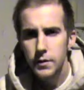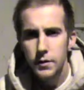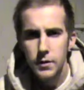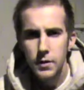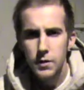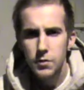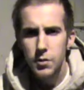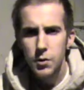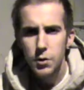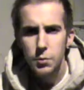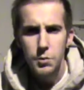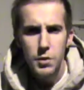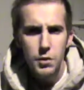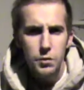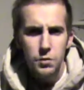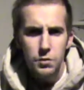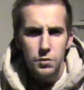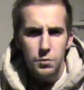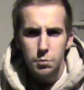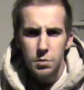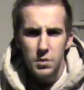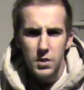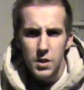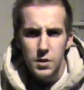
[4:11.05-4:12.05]
abuse
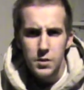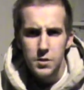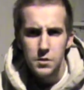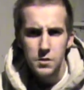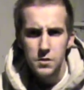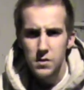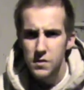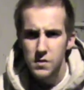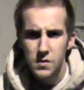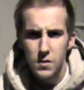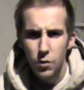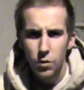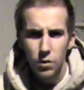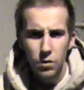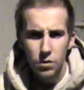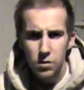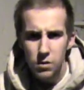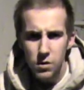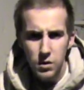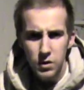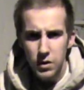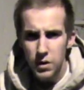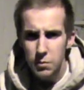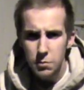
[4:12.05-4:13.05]
potentials. That's the only
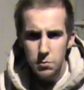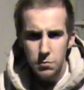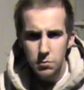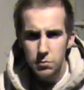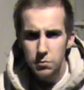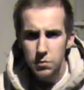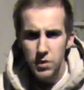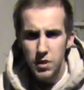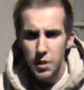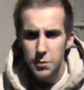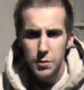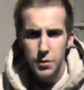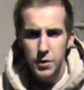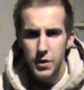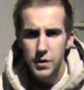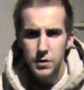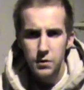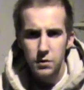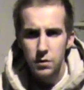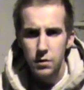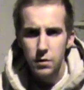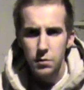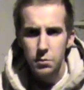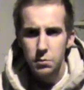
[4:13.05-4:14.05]
thing that
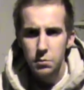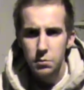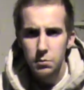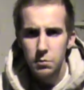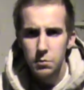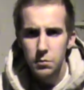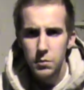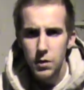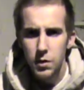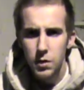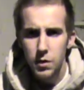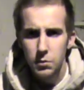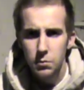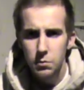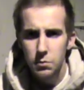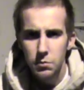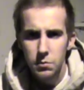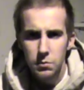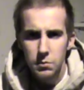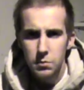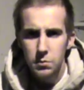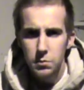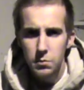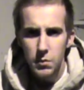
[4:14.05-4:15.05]
separates them.
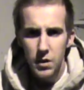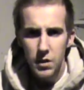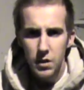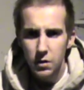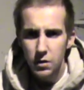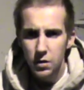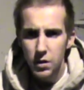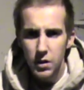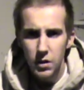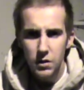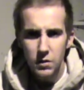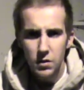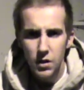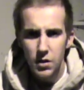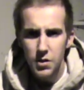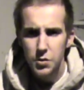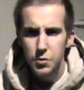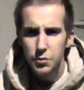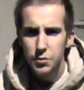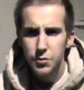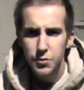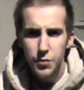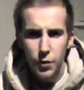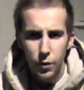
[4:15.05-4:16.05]
Anything in Schedule
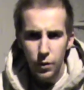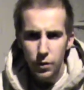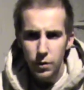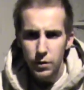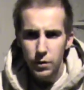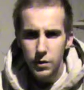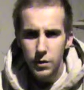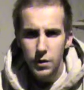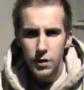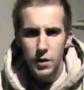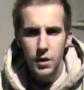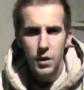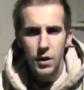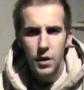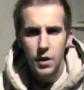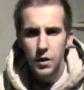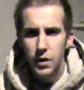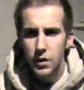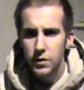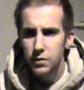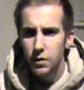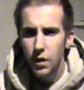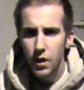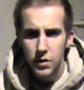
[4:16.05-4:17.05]
4
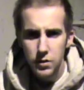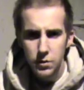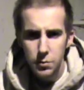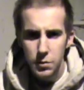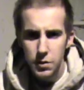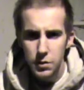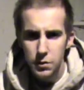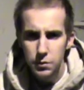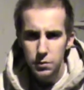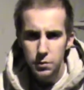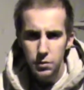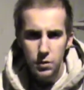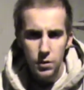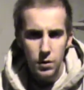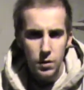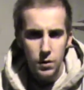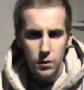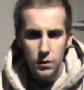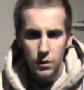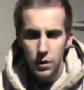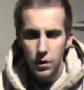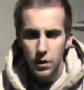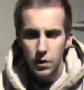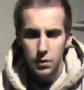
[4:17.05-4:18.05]
has less abuse than
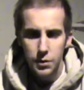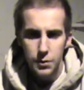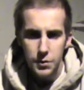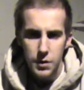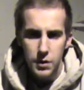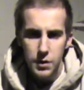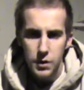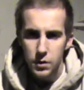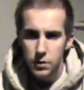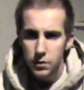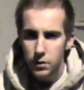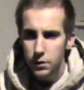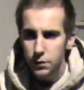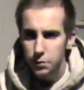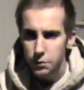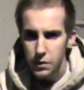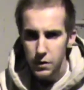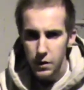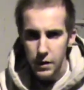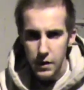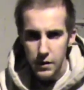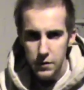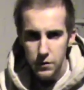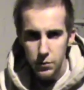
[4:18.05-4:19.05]
anything in 3. 3
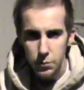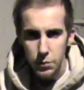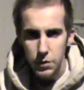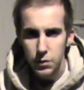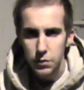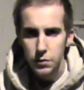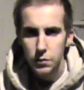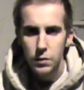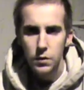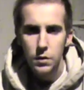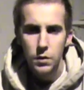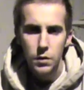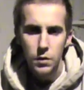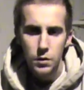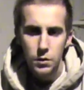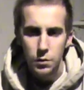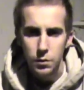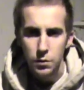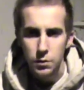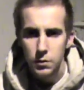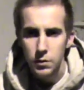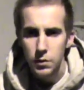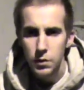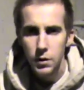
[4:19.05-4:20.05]
less abuse than 2.
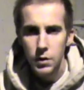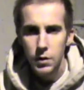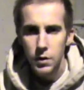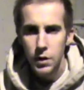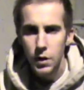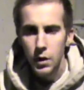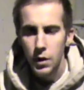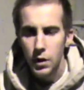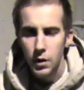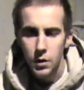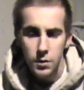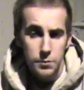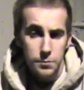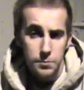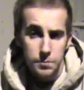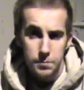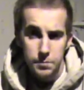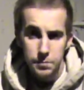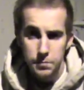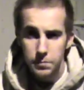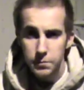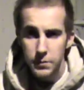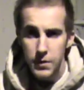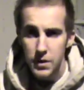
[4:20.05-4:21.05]

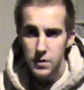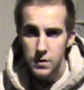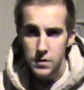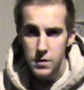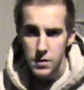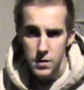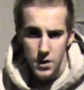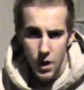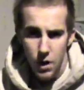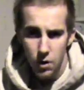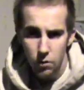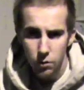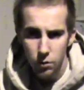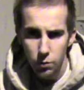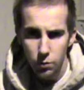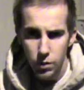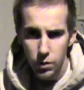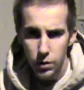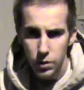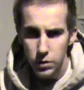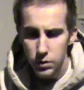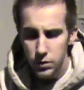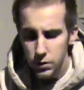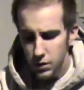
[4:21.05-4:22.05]
That's just how it
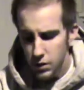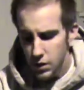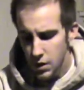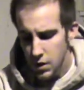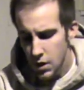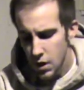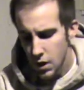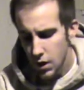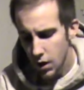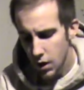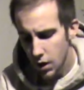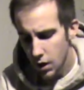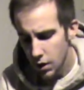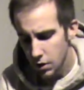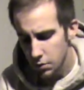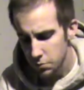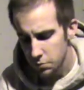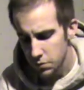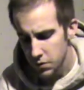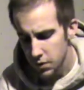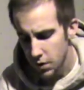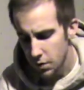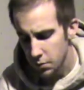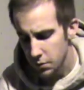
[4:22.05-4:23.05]
works.
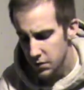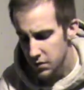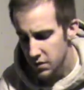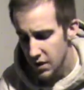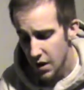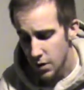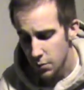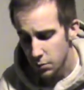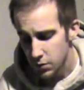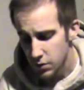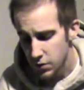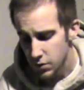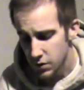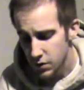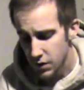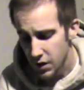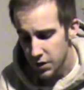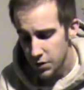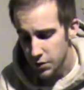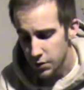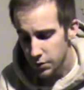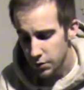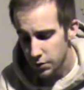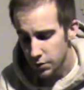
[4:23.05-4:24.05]
Some examples of
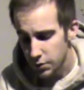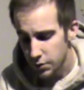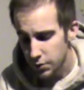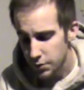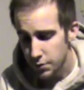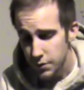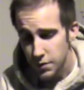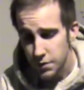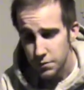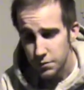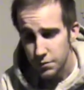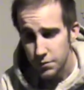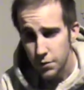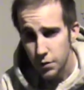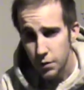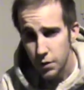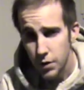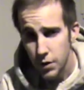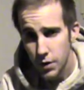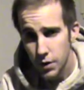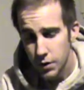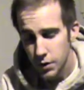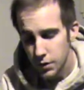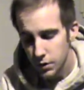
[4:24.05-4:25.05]
Schedule 3 and
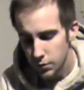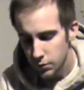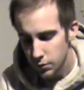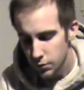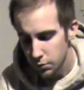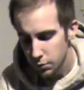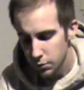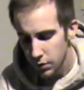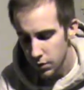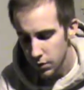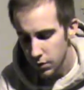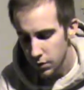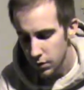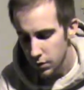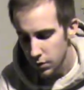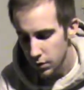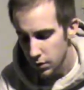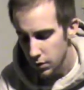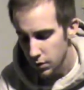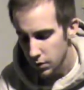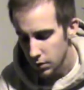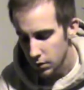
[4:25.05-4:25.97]
4 would be